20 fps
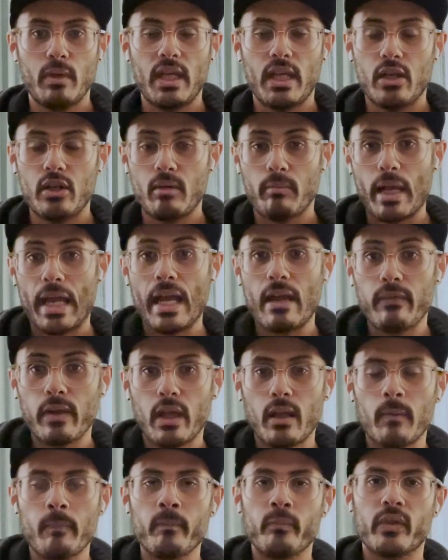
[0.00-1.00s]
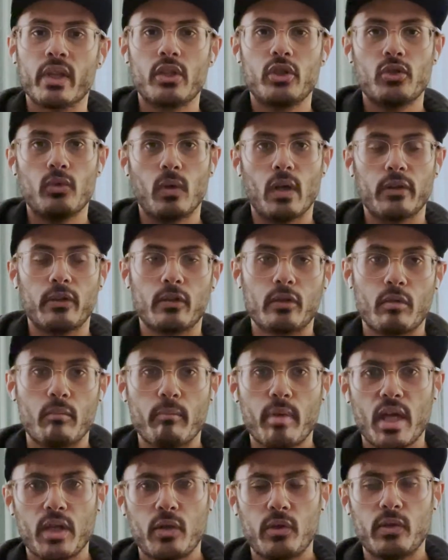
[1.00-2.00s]
end up having to other
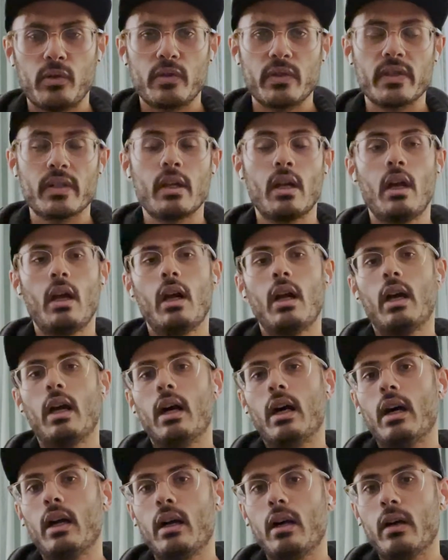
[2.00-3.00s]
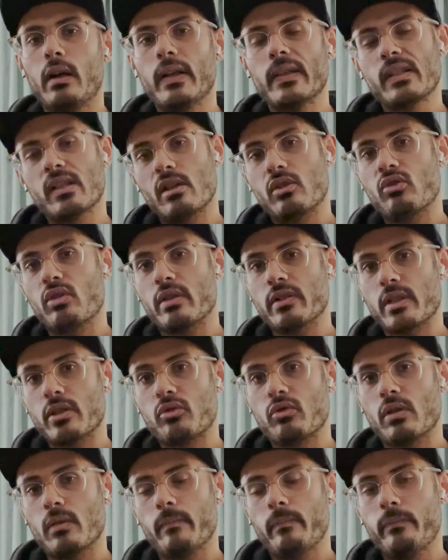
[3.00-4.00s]
competitors, etc.,
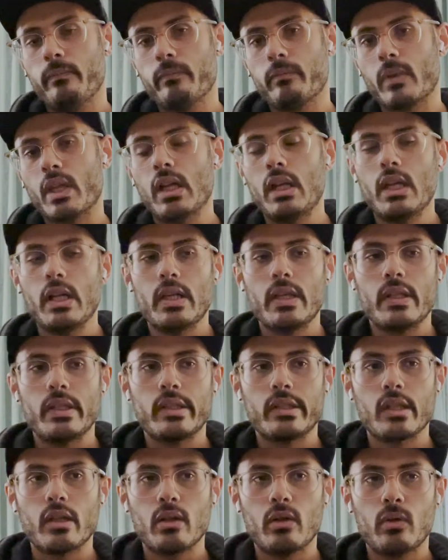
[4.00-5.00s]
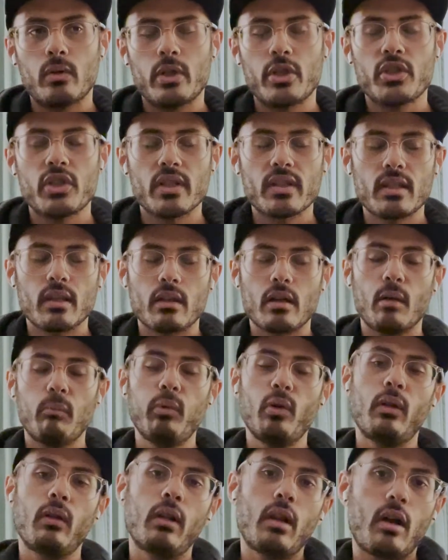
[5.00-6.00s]
etc. So just a
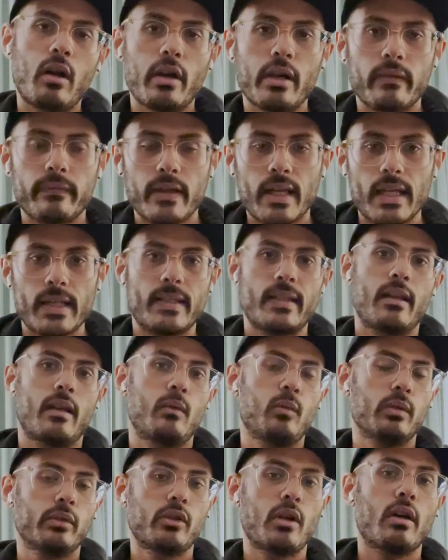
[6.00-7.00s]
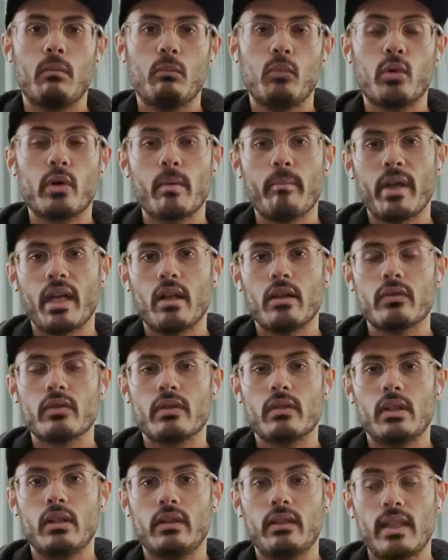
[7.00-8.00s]
couple artifacts that I will talk more about
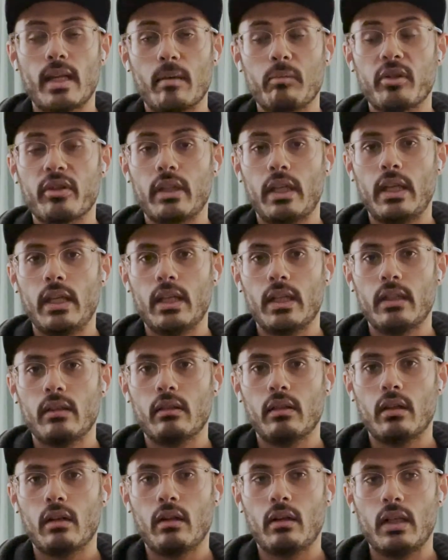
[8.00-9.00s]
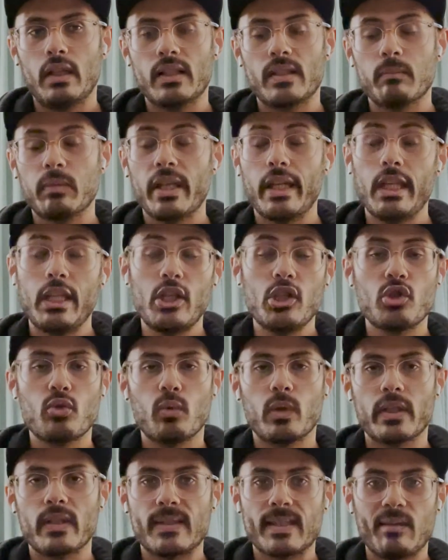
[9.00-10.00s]
in depth and explain each
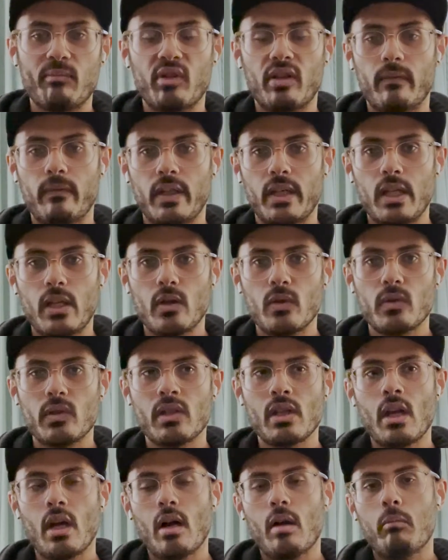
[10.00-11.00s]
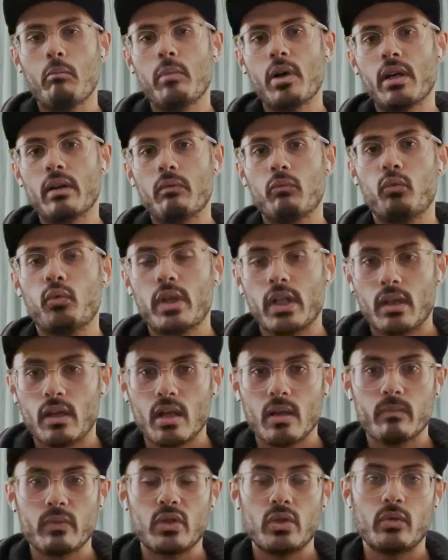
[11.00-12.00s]
one in separate videos. But when it
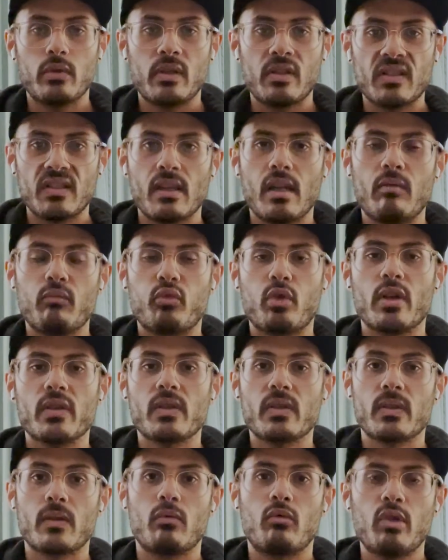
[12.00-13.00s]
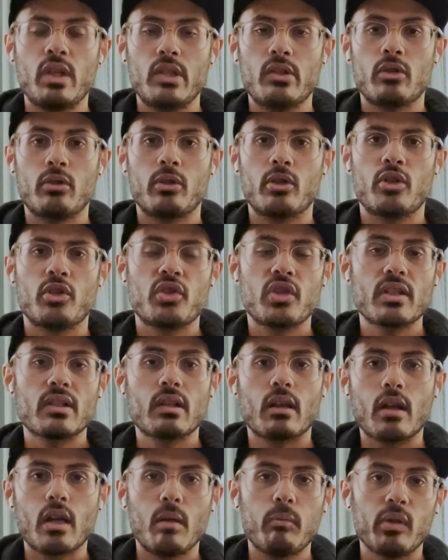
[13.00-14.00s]
comes to the design process and research, just a
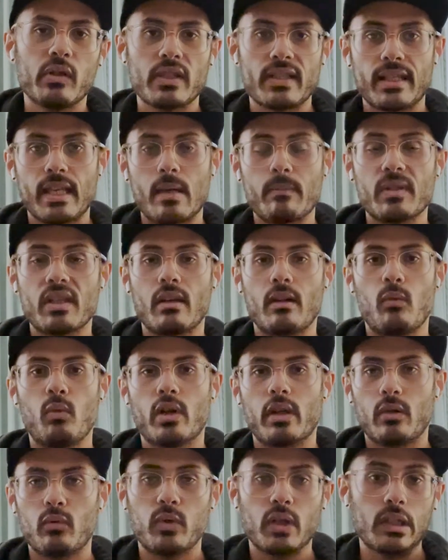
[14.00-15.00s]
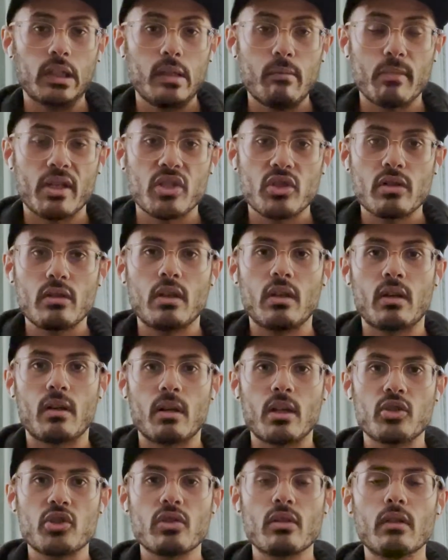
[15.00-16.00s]
couple of steps that I want to quickly mention in a
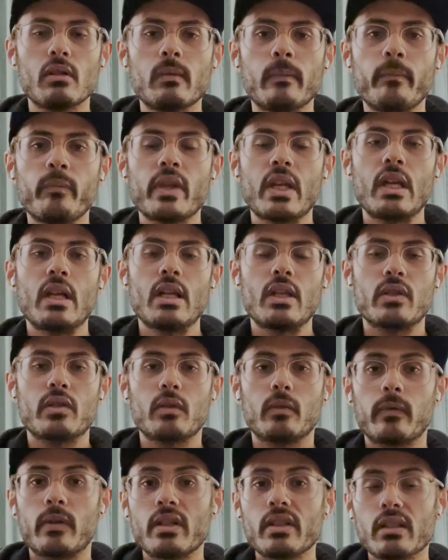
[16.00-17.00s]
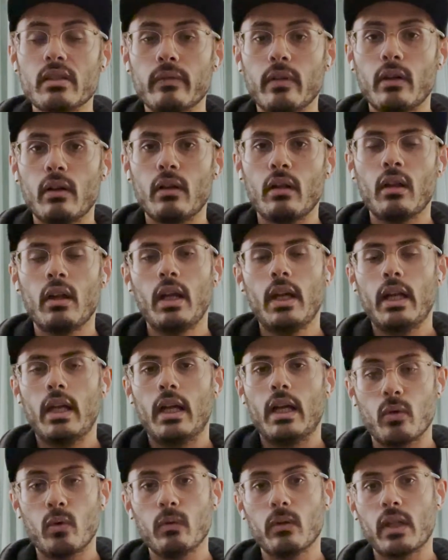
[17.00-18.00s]
nutshell. So first of all,
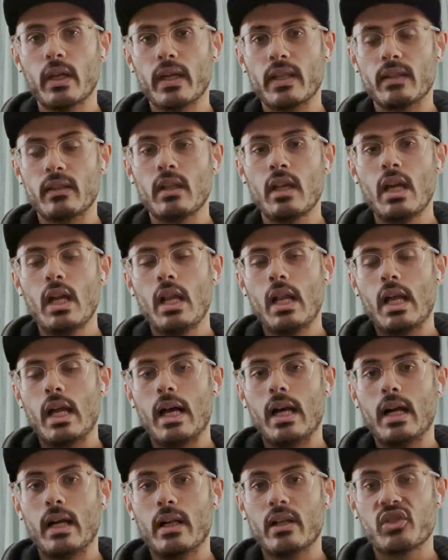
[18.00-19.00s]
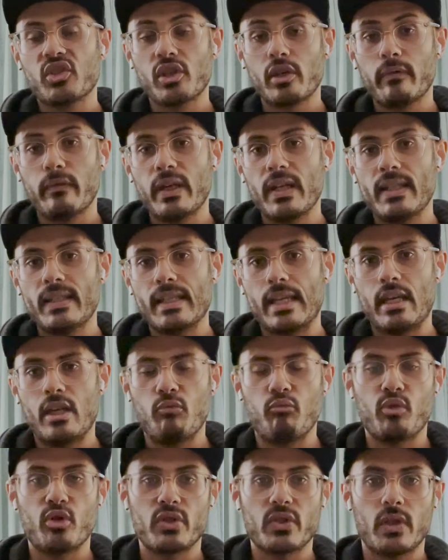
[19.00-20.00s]
online surveys and
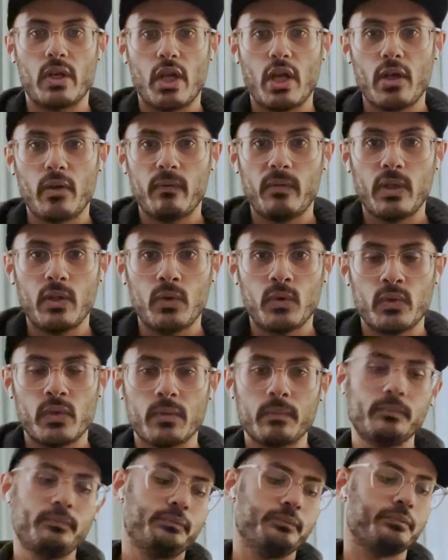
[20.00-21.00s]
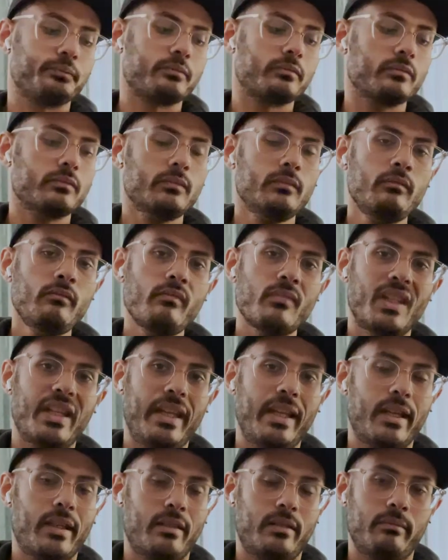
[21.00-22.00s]
in-person interviews.
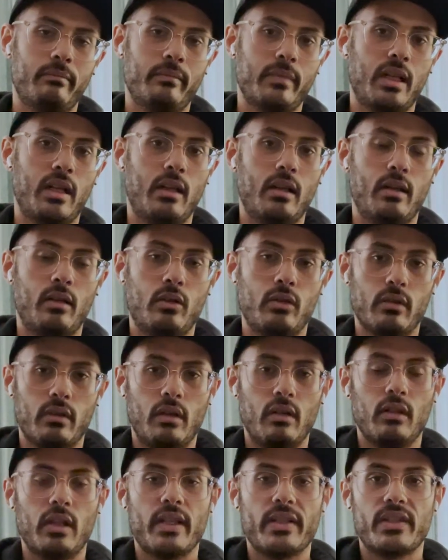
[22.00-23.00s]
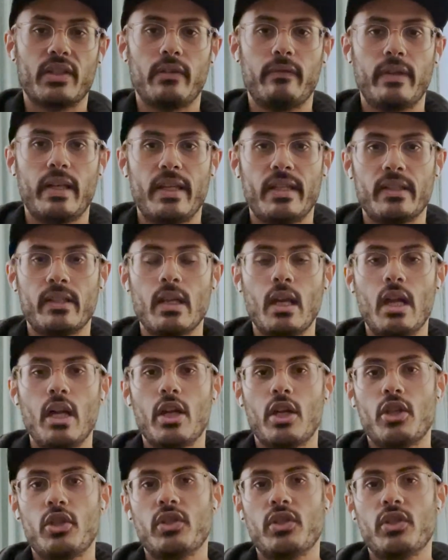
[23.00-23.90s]
And online surveys is